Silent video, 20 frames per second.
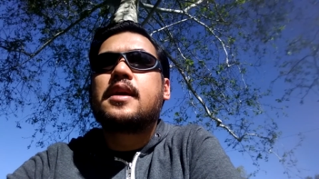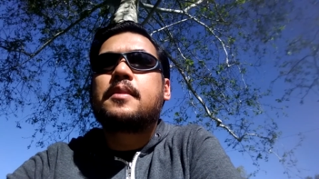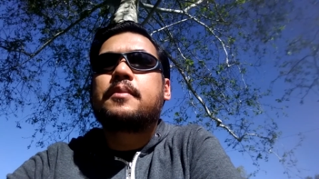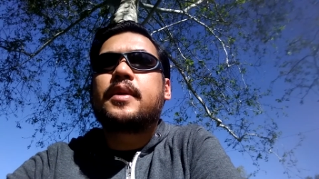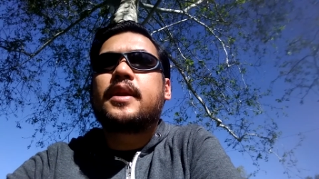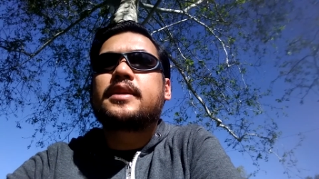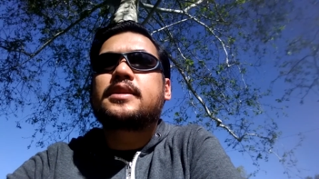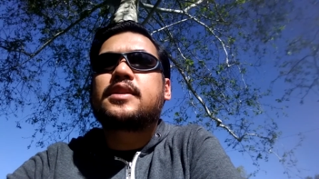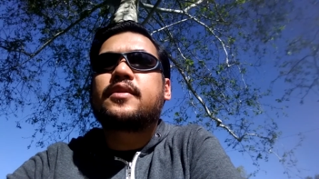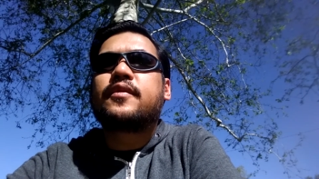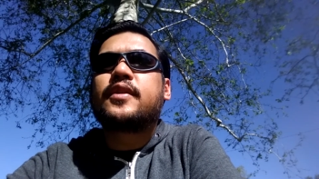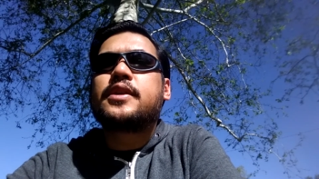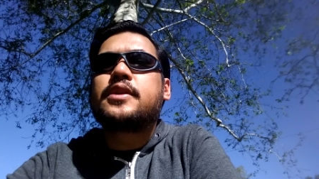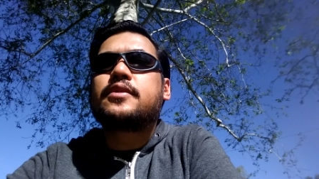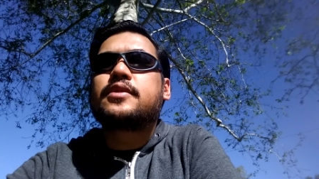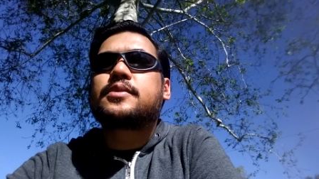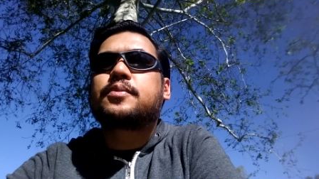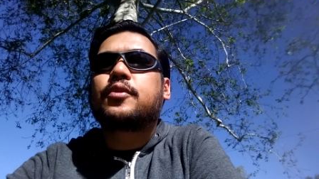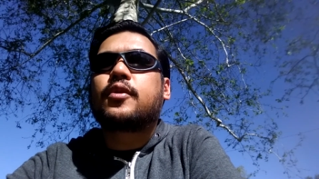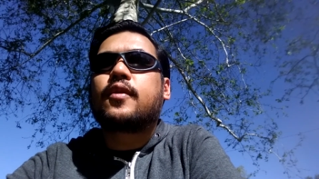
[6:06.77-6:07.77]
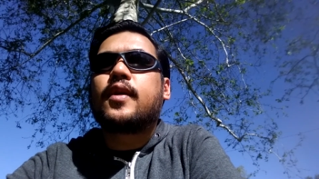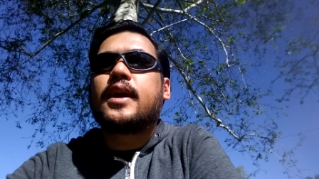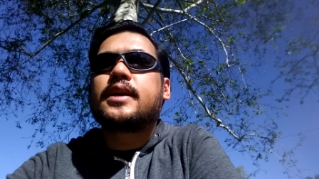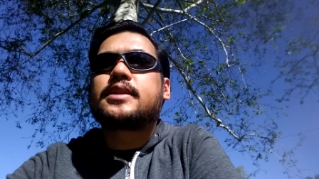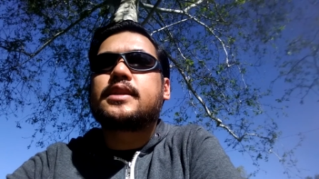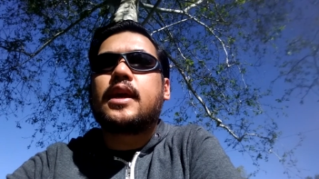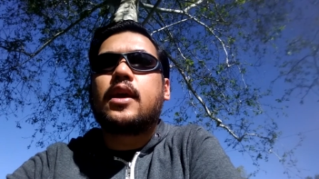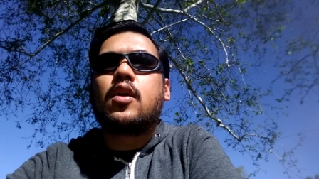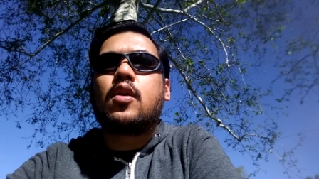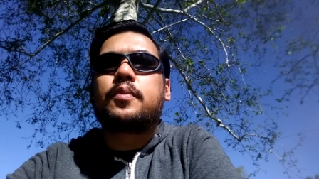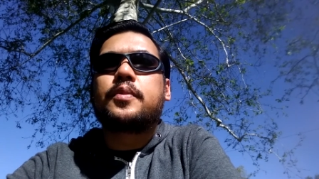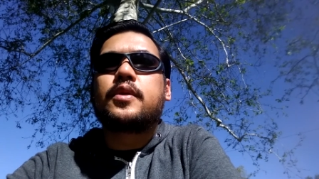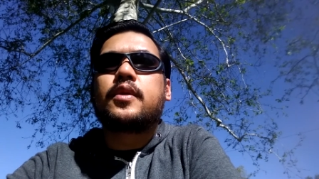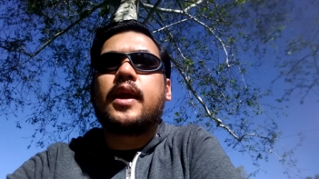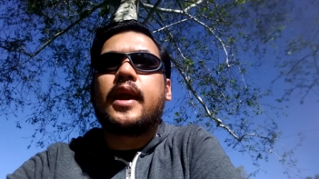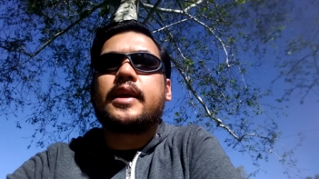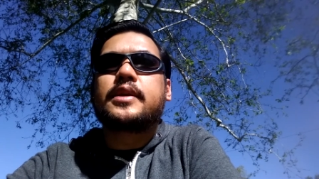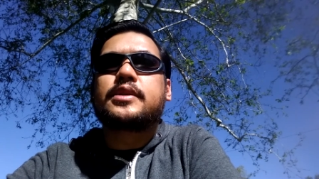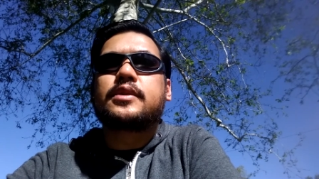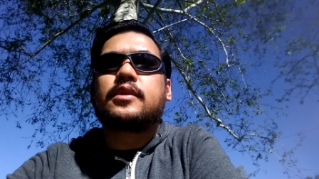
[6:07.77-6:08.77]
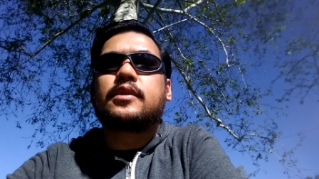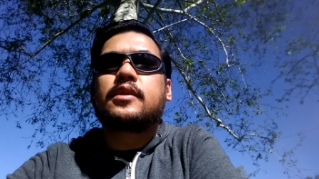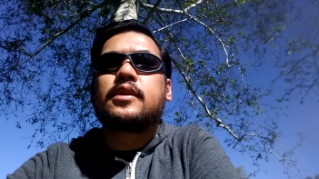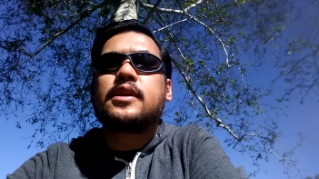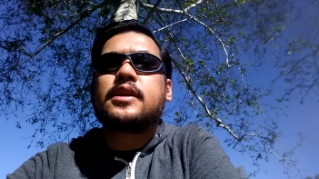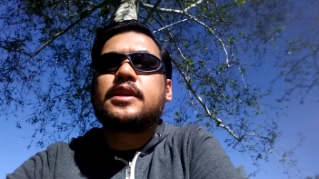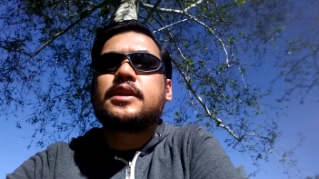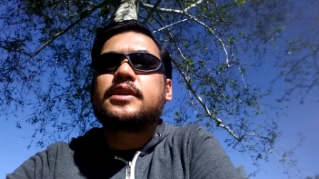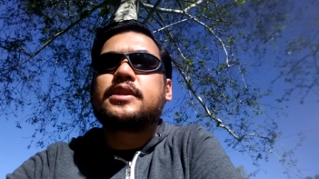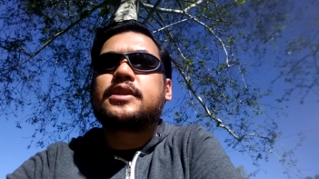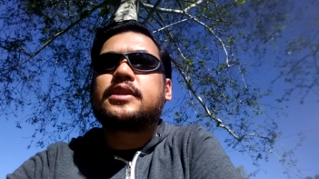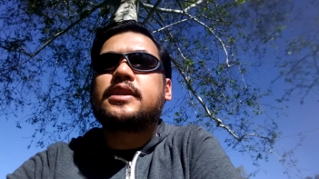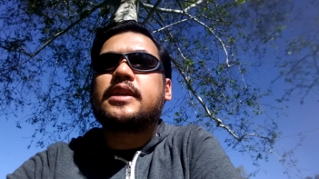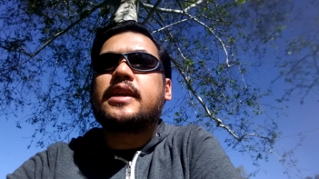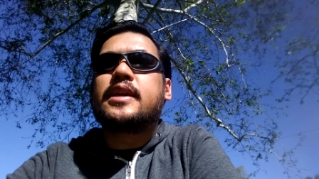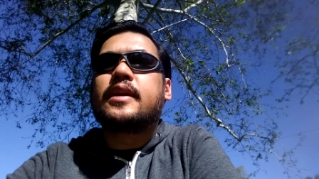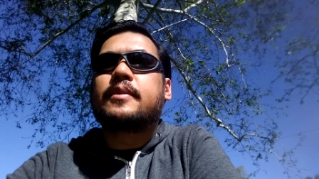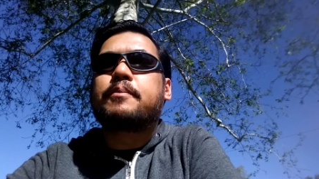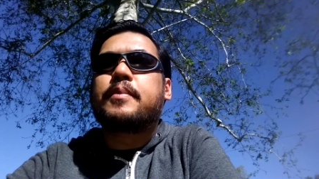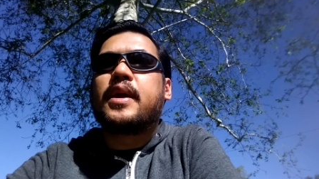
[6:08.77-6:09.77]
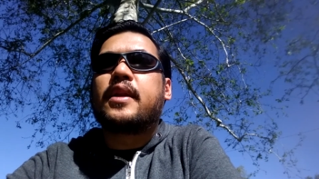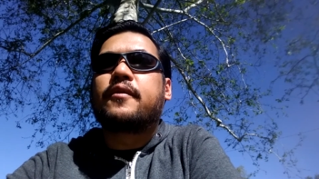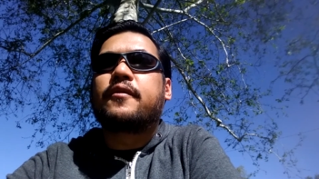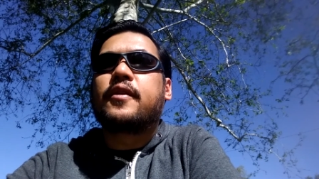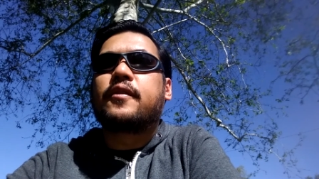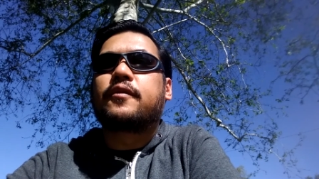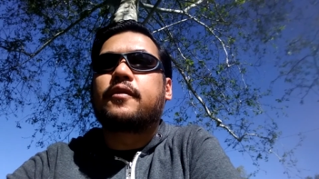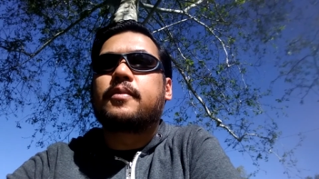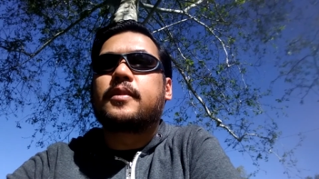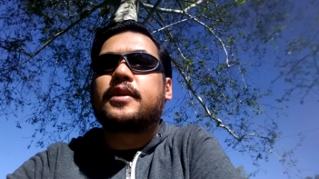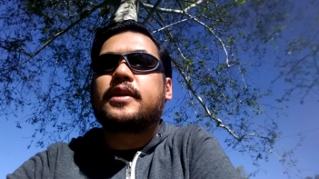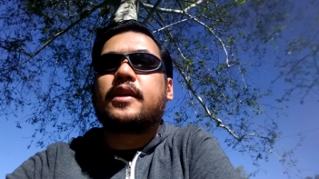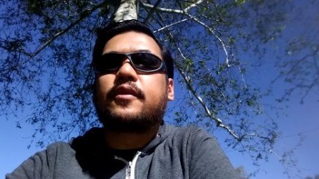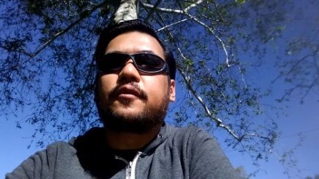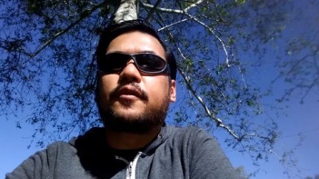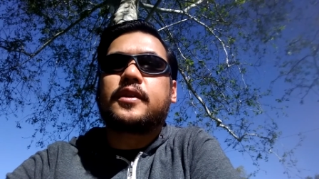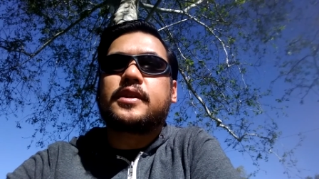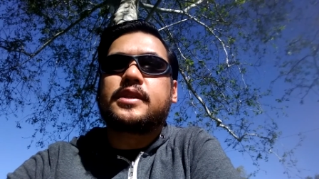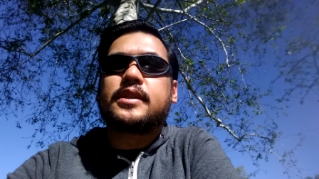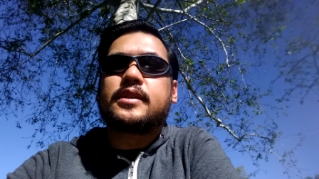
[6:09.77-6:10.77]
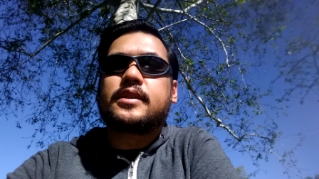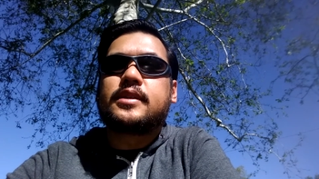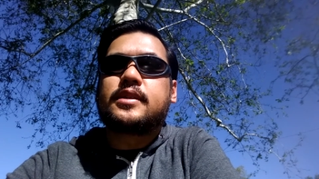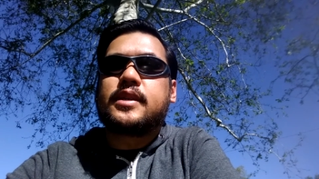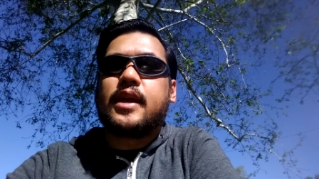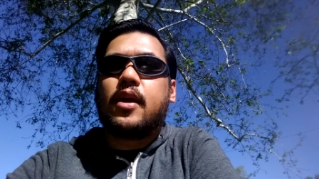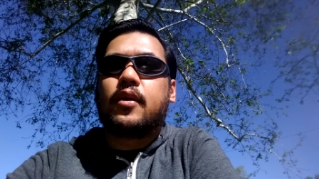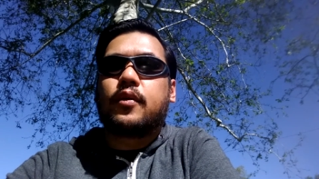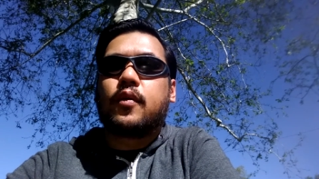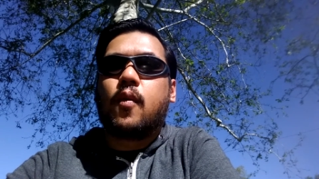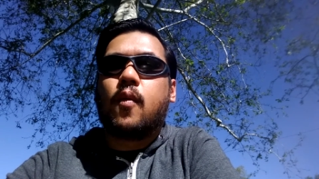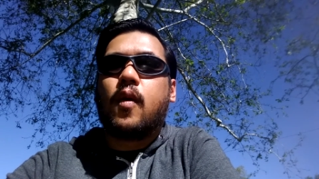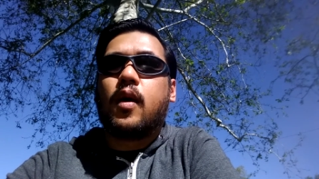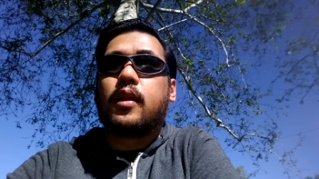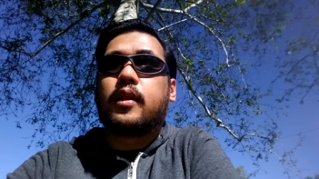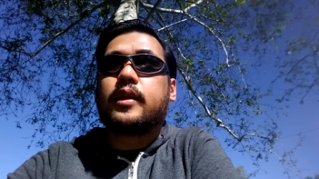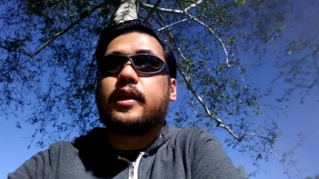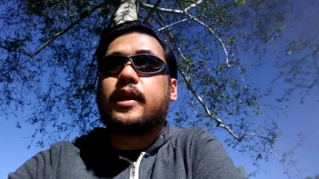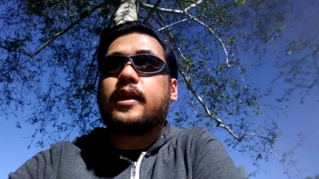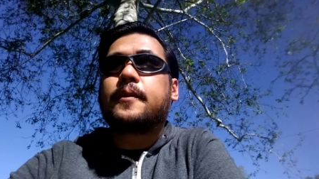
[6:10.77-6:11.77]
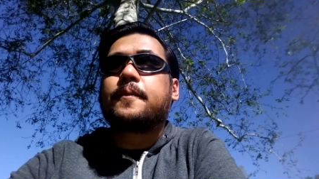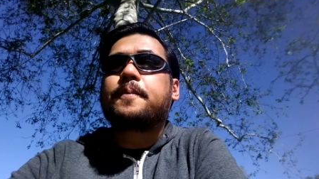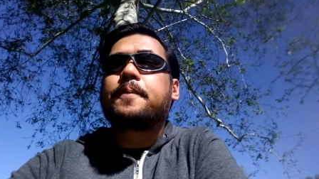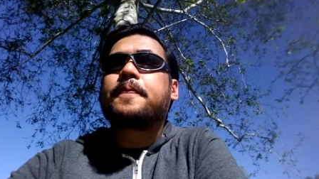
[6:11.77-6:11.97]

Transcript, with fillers: But as the videos progress, I hope you guys will see and benefit from the difference in sound quality.